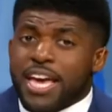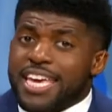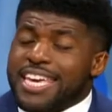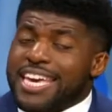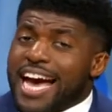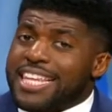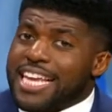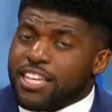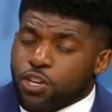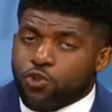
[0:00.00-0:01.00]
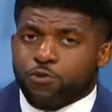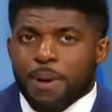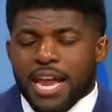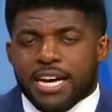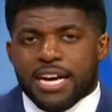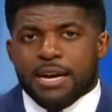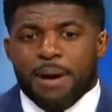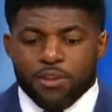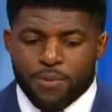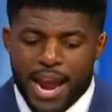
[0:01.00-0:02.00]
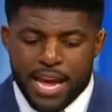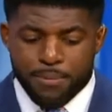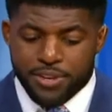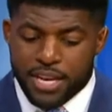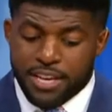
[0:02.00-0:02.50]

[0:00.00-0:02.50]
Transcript: he got let loose by the Rams.